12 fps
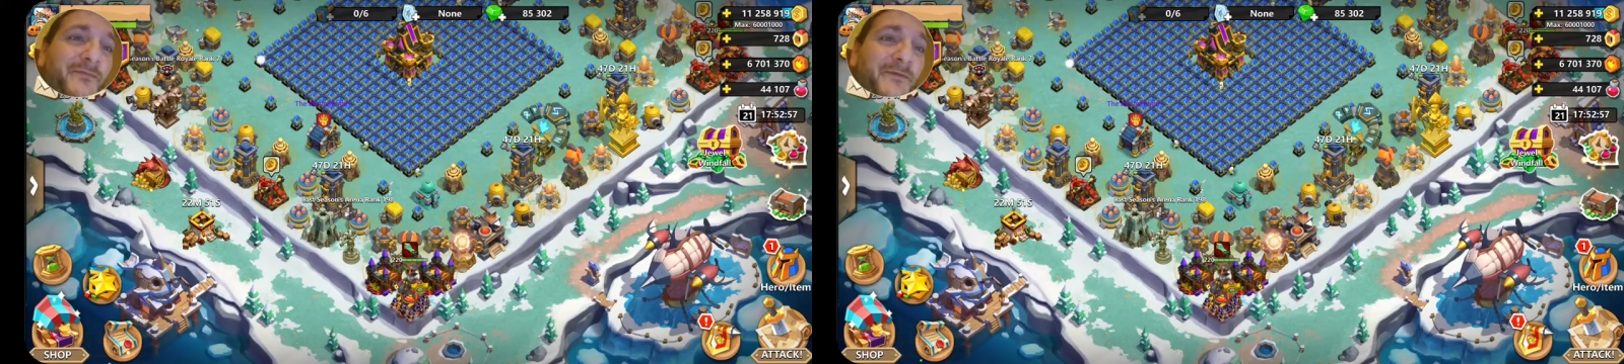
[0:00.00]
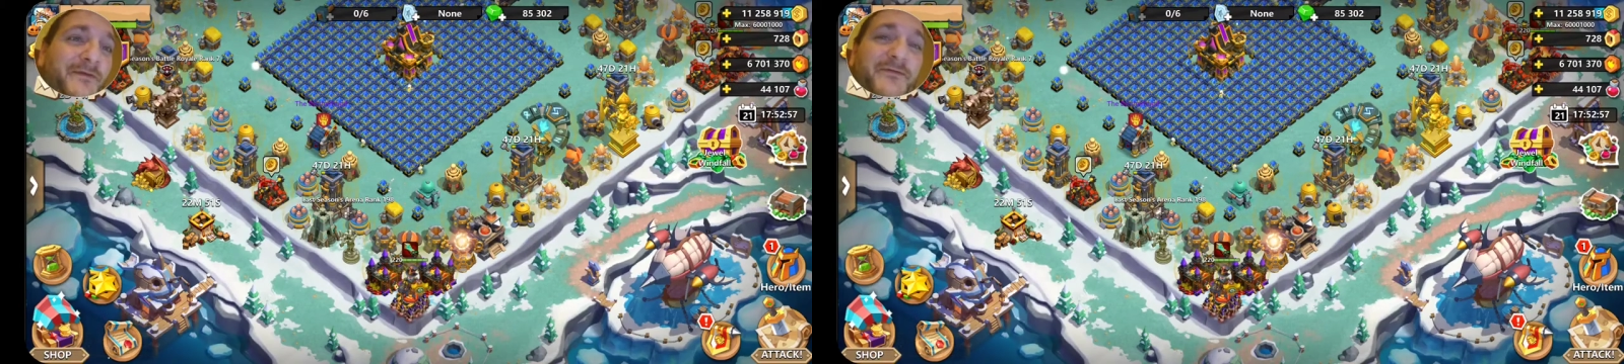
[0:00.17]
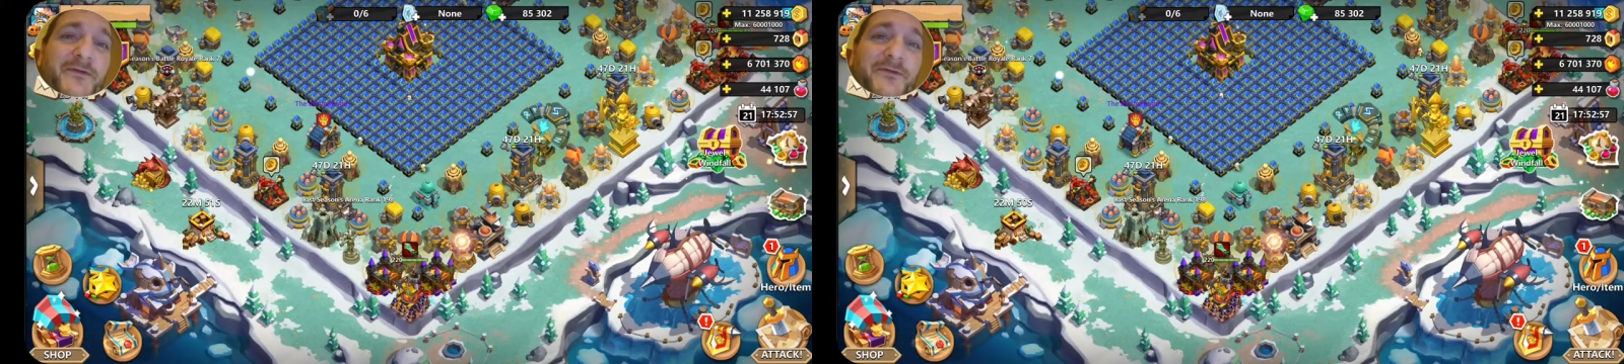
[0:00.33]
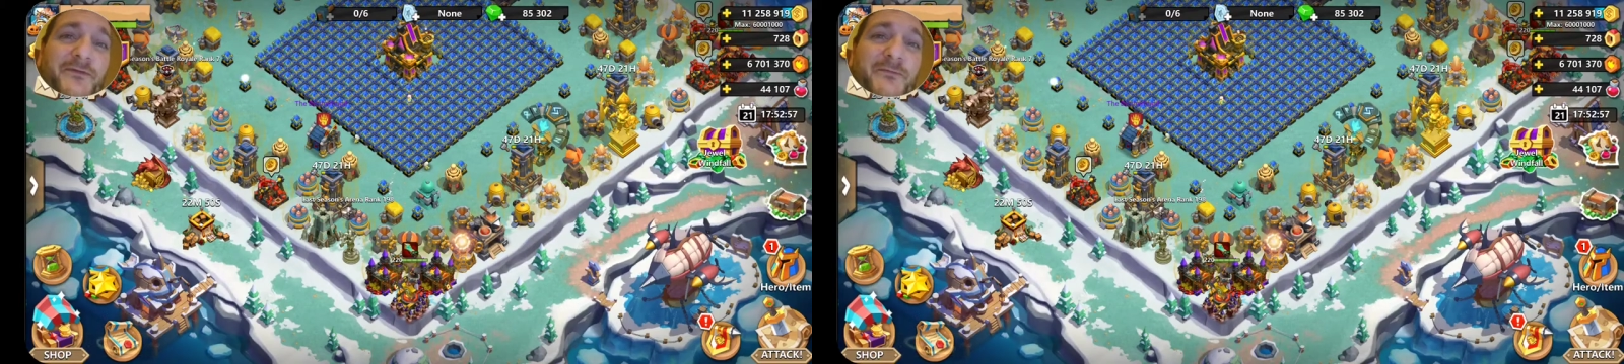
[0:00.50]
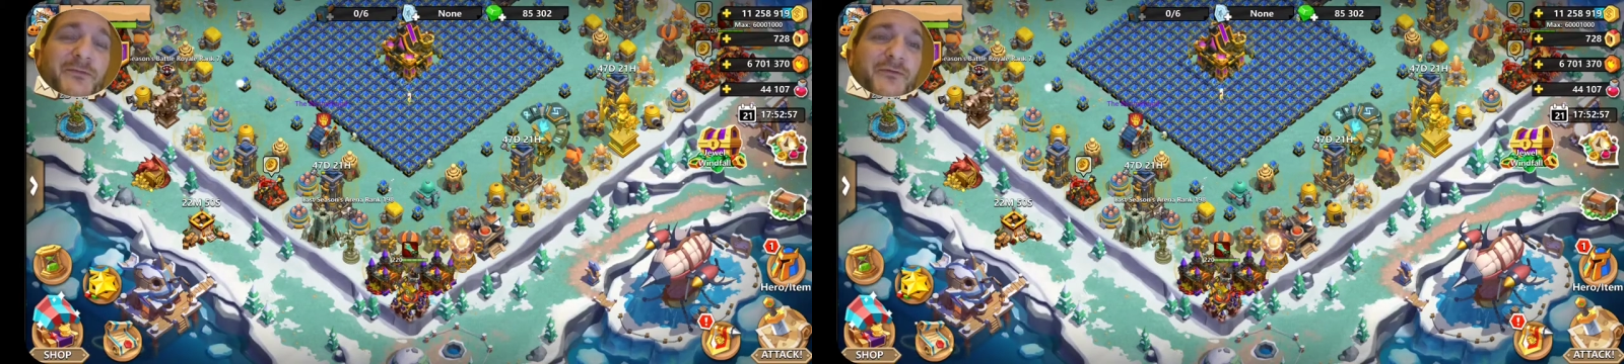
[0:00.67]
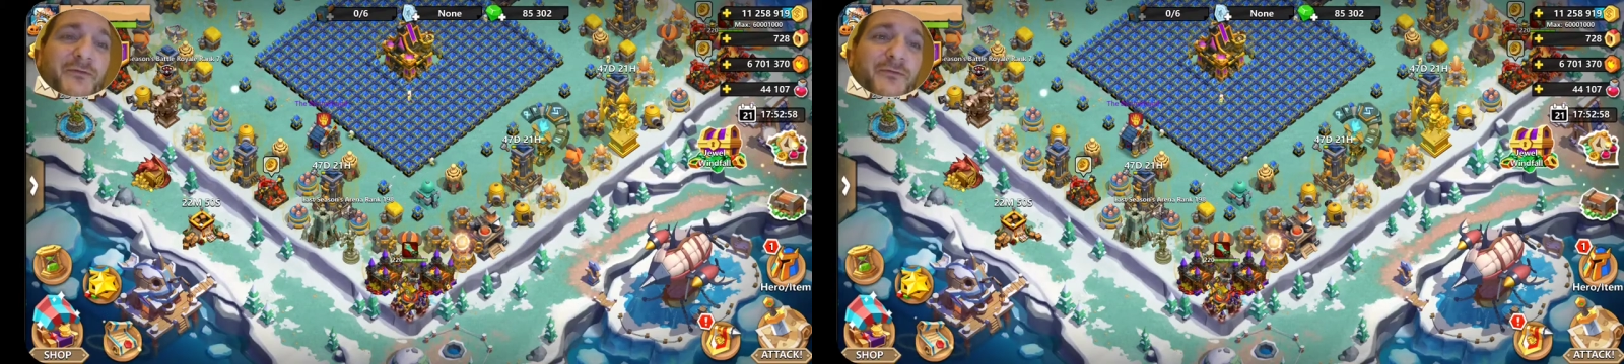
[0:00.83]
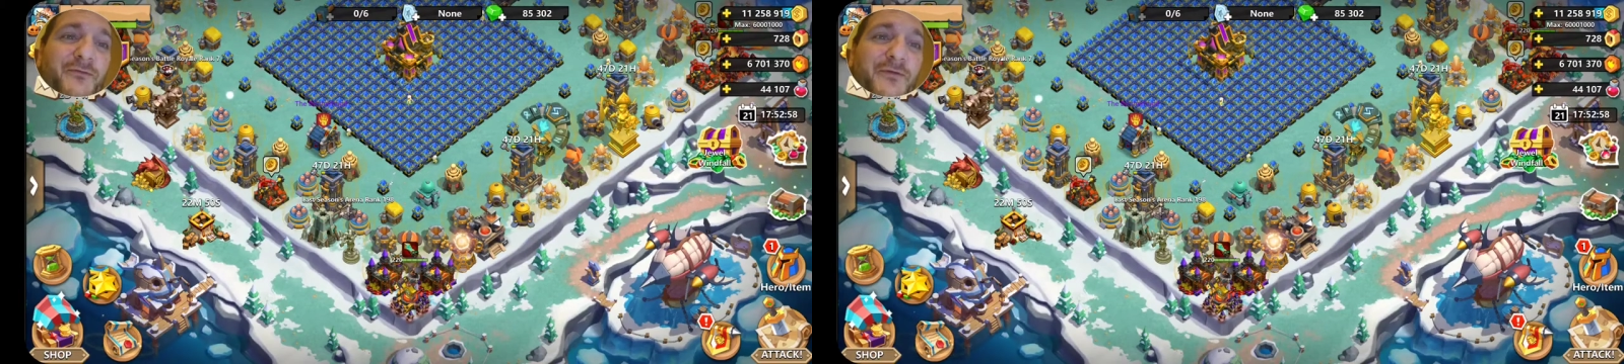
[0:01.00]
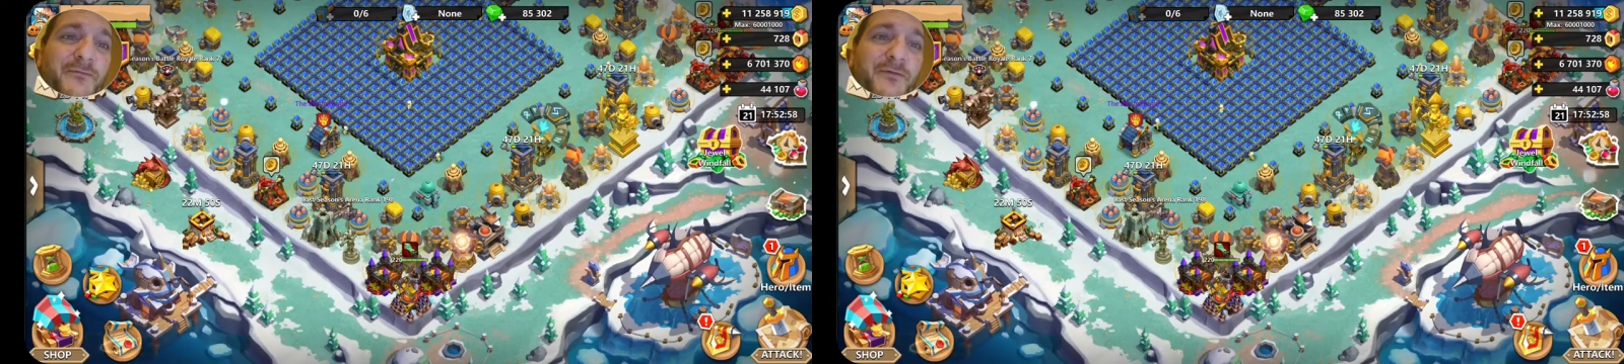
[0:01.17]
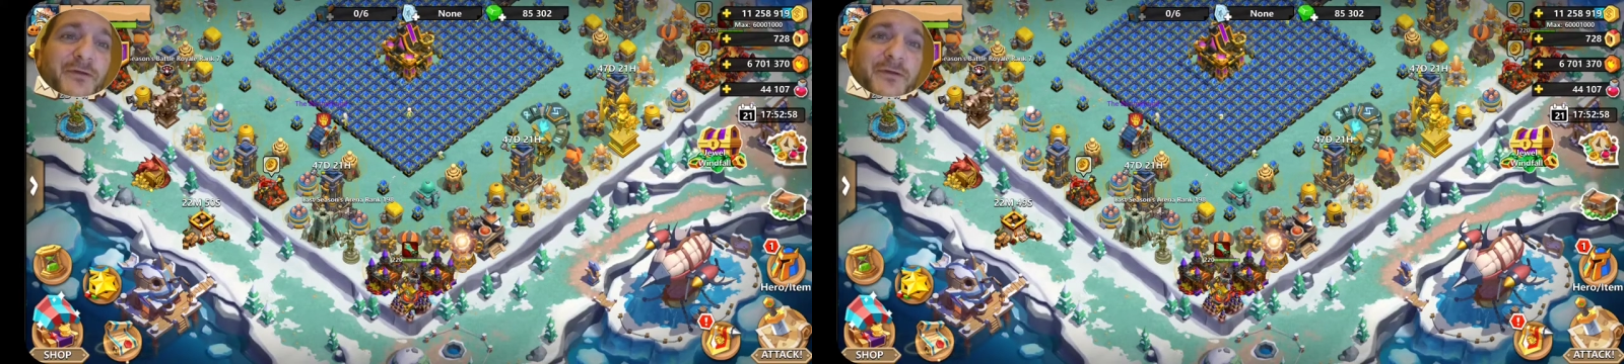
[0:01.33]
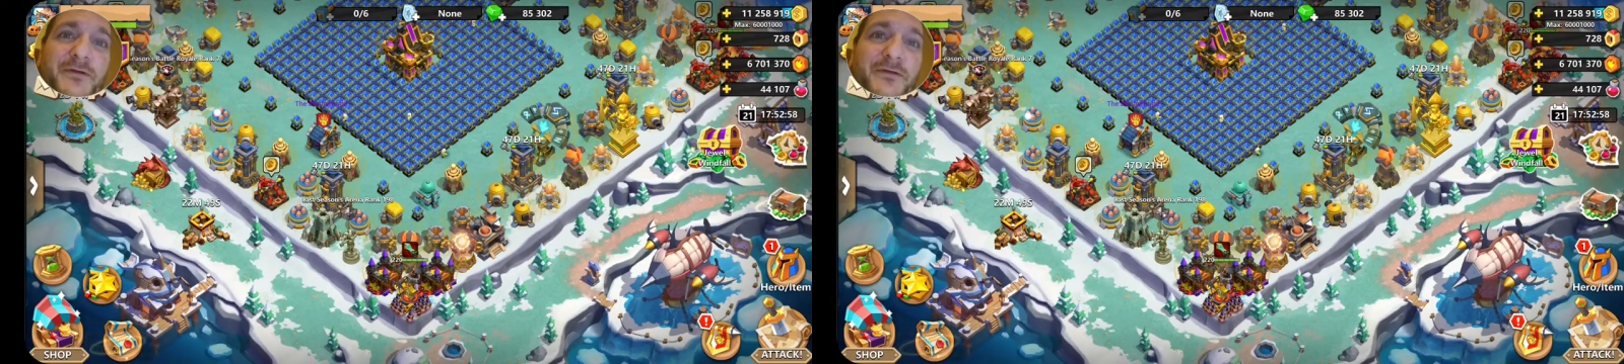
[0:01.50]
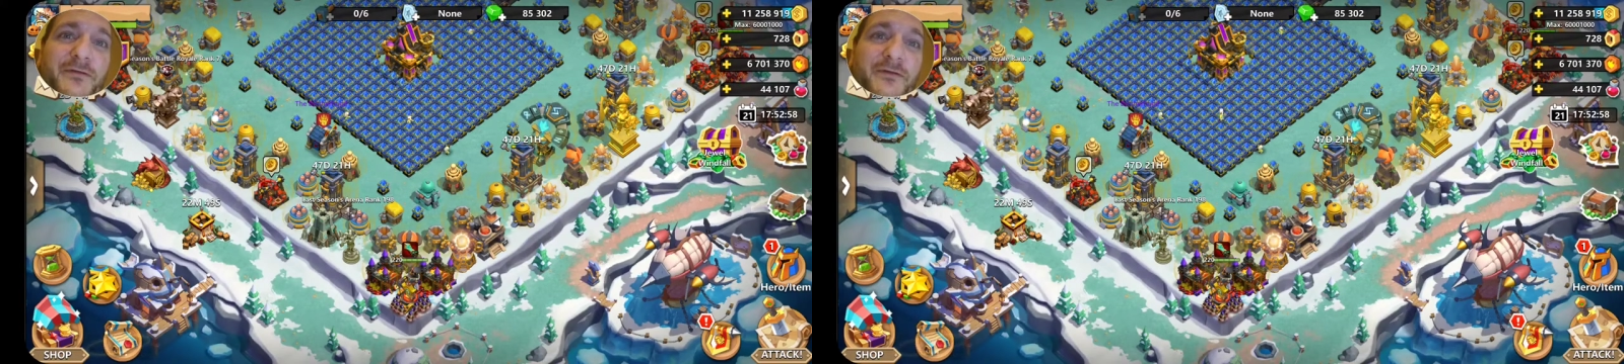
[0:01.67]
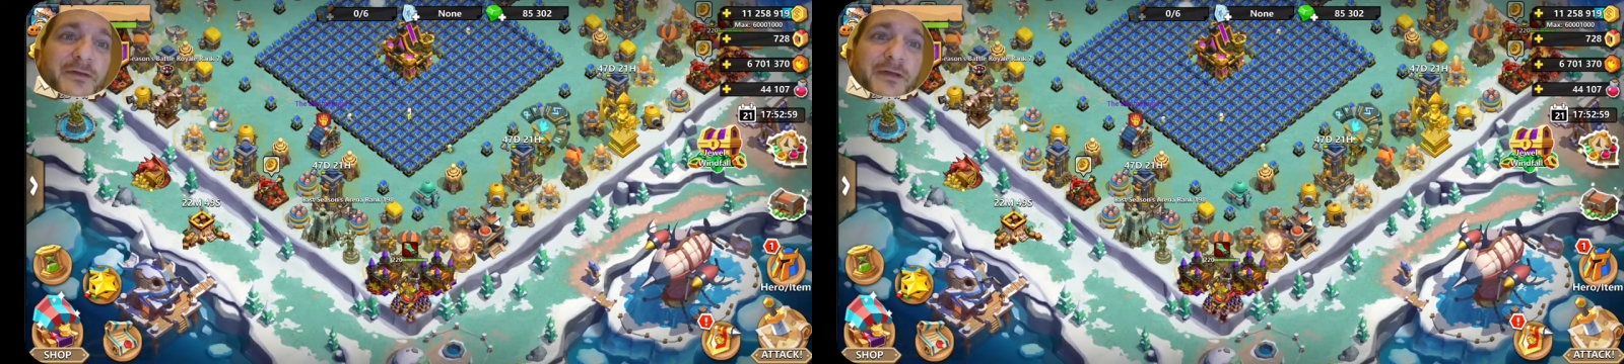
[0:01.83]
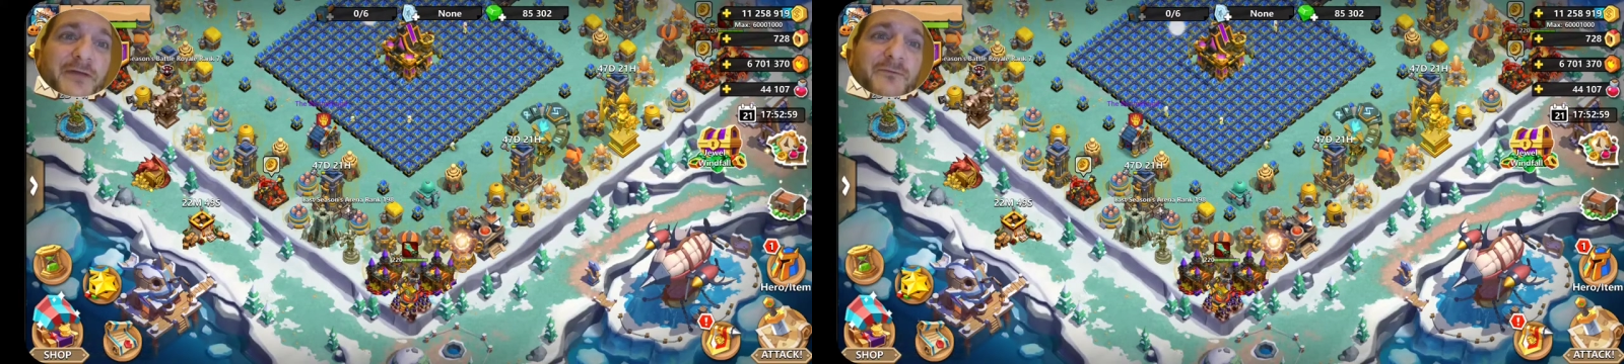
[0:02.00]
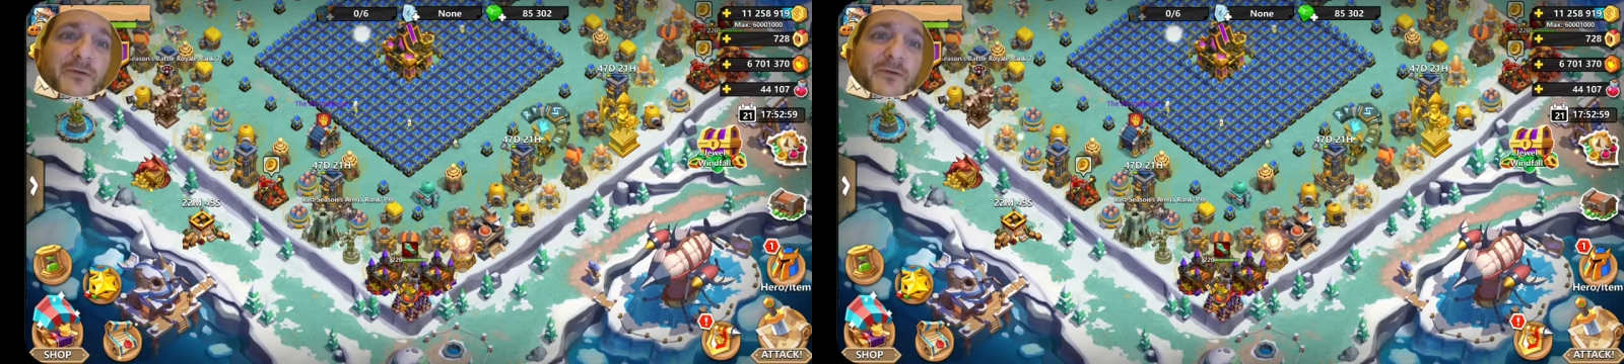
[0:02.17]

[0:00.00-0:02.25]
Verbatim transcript: it's like super cool i want to like have